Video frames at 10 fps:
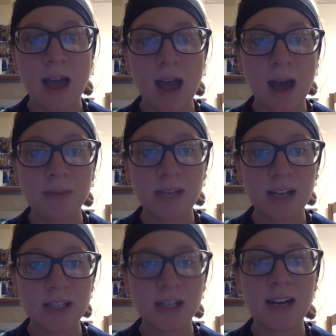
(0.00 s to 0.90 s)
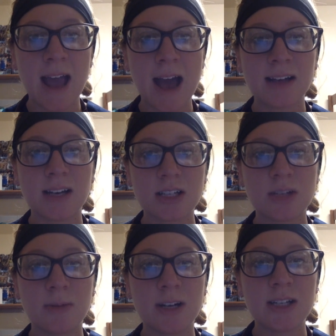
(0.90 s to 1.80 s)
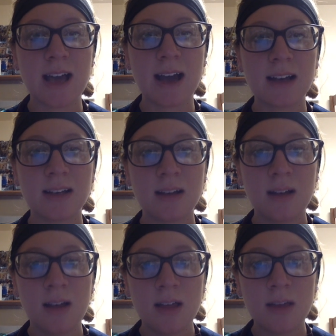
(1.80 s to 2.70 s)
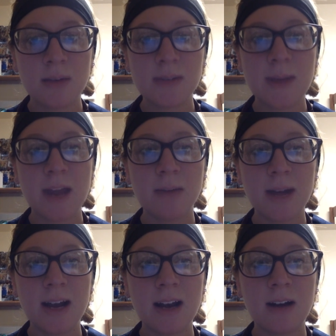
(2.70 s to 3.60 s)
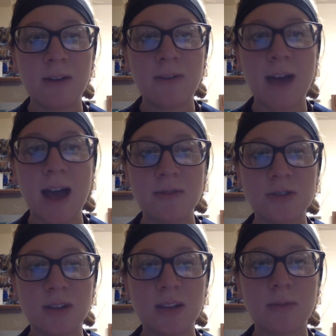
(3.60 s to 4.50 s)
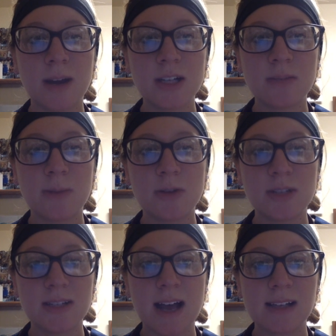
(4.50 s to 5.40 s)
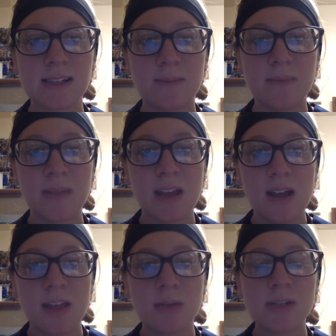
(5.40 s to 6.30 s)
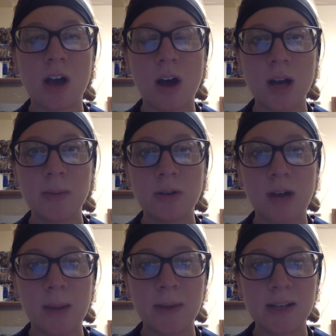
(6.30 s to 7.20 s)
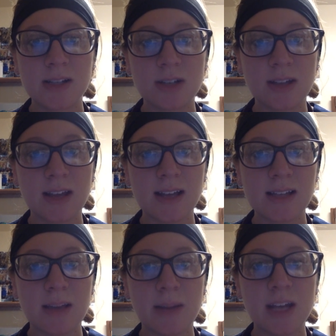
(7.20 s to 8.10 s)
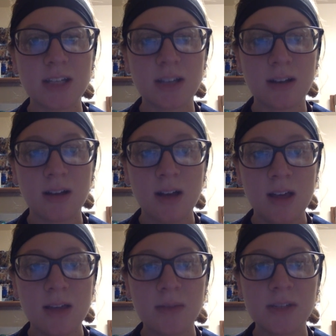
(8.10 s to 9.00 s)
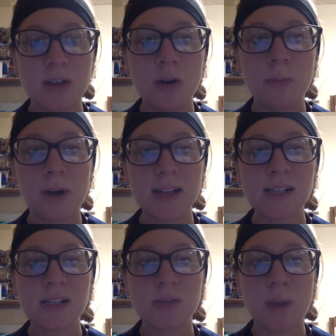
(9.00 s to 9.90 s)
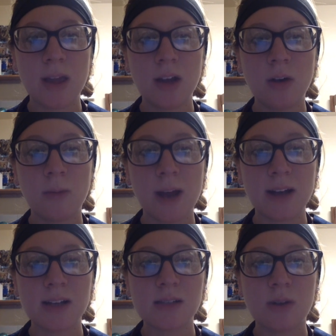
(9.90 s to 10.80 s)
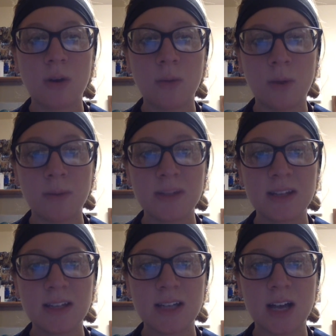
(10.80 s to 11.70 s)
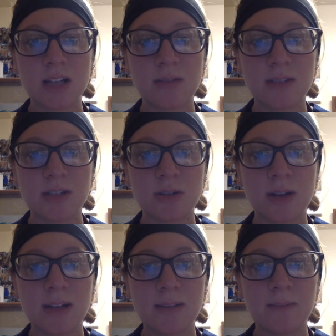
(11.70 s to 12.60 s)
Abduction and adduction were intact. There was pain rated at a 5 during the range of motion test. There was audible crepitus during the examination. There was no present swelling, redness, or warmth to the touch of this joint.